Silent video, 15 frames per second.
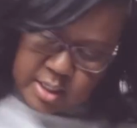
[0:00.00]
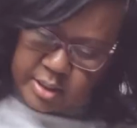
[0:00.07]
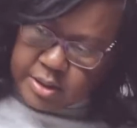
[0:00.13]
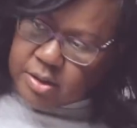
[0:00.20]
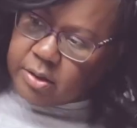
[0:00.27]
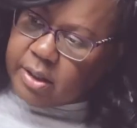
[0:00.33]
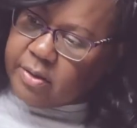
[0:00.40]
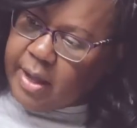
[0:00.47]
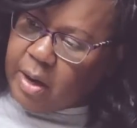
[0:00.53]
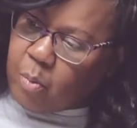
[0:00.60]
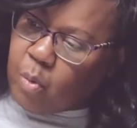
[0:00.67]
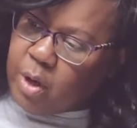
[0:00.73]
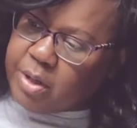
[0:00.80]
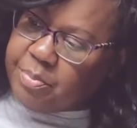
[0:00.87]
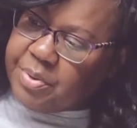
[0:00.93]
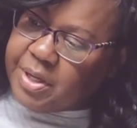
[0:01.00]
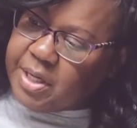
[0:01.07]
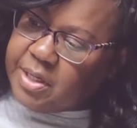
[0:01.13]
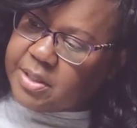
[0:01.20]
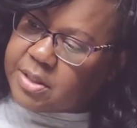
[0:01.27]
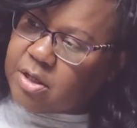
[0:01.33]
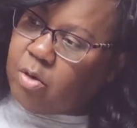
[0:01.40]
It's only that one
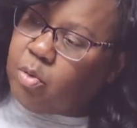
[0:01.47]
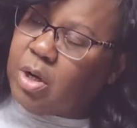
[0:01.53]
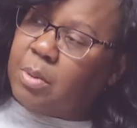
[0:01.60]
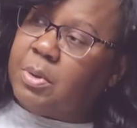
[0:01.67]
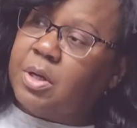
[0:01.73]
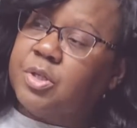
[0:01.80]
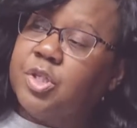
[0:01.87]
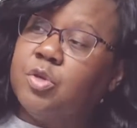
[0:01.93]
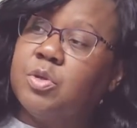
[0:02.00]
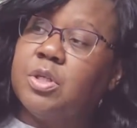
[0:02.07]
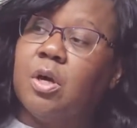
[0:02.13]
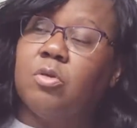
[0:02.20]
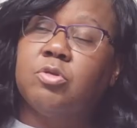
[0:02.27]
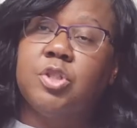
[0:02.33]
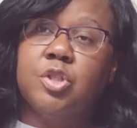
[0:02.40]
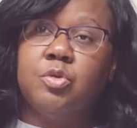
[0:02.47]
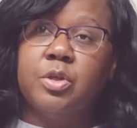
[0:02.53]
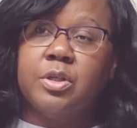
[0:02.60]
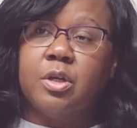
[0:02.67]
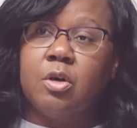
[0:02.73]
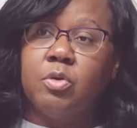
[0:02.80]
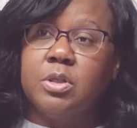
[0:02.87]
piece. So what I'm going to do is
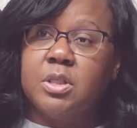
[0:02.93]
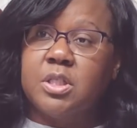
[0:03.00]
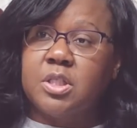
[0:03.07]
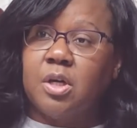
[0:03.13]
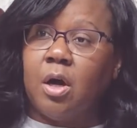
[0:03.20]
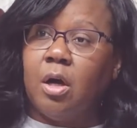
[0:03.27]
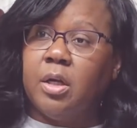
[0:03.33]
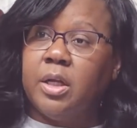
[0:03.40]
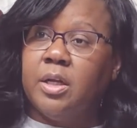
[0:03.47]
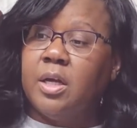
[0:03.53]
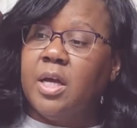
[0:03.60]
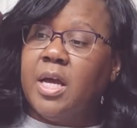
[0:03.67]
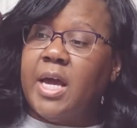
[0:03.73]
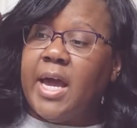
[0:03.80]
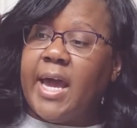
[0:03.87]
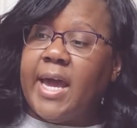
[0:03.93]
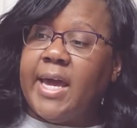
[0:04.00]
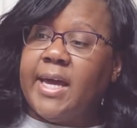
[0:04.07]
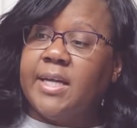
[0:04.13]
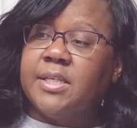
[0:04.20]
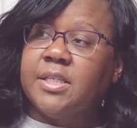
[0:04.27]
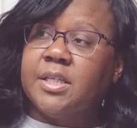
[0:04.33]
go install it,
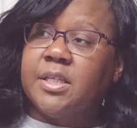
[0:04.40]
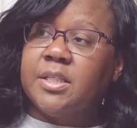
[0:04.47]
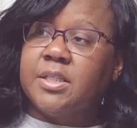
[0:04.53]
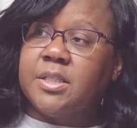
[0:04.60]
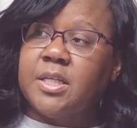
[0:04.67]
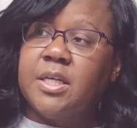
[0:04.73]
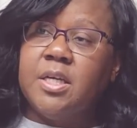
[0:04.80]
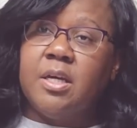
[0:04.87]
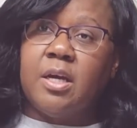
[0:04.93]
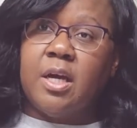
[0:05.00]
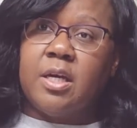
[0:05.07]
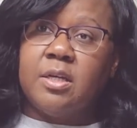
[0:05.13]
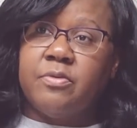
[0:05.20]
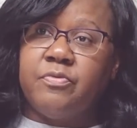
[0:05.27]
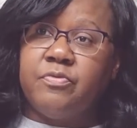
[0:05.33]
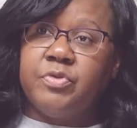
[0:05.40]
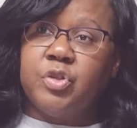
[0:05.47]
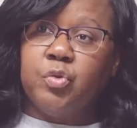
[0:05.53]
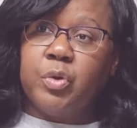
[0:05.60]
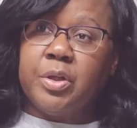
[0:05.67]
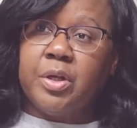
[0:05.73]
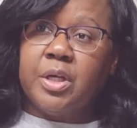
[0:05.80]
and see if
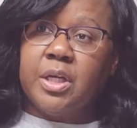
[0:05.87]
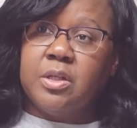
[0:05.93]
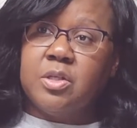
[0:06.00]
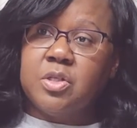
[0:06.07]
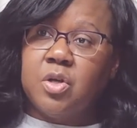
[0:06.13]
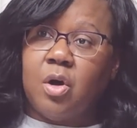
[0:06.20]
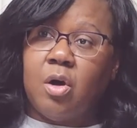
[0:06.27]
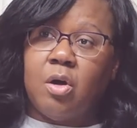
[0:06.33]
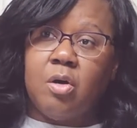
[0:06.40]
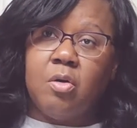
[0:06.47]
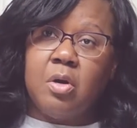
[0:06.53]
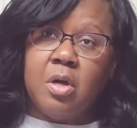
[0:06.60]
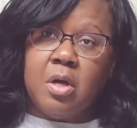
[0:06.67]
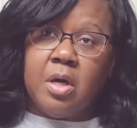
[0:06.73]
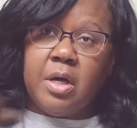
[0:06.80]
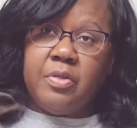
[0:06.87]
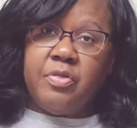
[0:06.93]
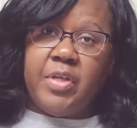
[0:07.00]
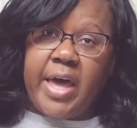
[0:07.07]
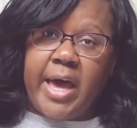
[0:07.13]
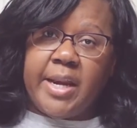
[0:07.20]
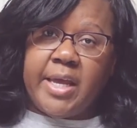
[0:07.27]
during the install
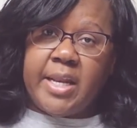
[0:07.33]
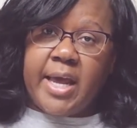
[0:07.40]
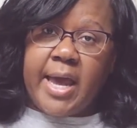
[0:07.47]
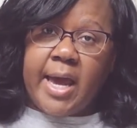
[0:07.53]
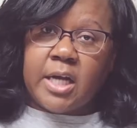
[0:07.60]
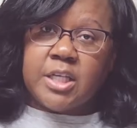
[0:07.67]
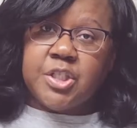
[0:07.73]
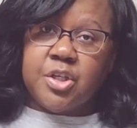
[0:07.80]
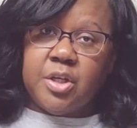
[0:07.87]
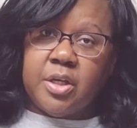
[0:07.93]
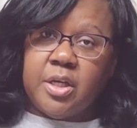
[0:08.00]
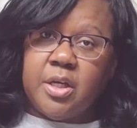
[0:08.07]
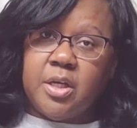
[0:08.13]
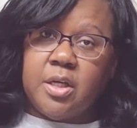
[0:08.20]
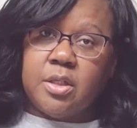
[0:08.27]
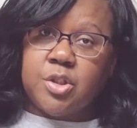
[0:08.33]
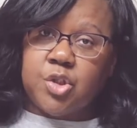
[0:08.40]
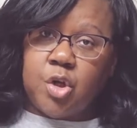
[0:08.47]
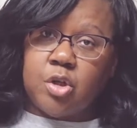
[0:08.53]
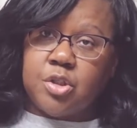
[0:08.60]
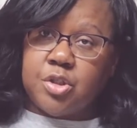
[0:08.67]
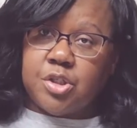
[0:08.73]
that it actually
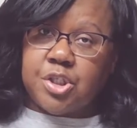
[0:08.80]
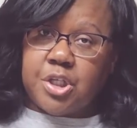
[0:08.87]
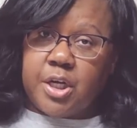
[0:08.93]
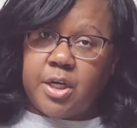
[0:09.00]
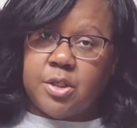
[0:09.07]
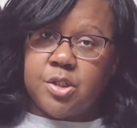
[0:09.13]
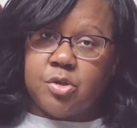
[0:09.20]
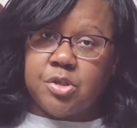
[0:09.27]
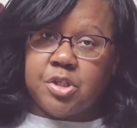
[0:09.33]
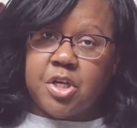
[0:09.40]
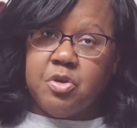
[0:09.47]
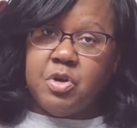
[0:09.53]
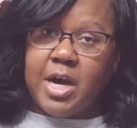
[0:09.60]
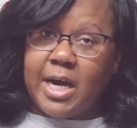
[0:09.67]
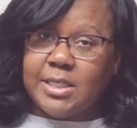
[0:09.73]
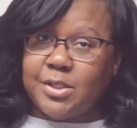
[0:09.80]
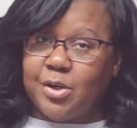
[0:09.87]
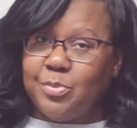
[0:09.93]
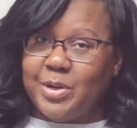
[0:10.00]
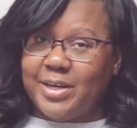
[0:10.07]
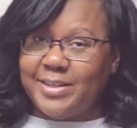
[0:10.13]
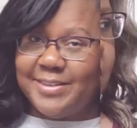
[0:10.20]
starts to shed. So see you guys in a
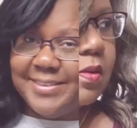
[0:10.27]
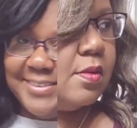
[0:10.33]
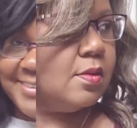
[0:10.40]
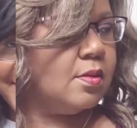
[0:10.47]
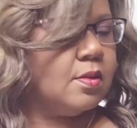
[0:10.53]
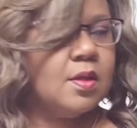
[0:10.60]
bit.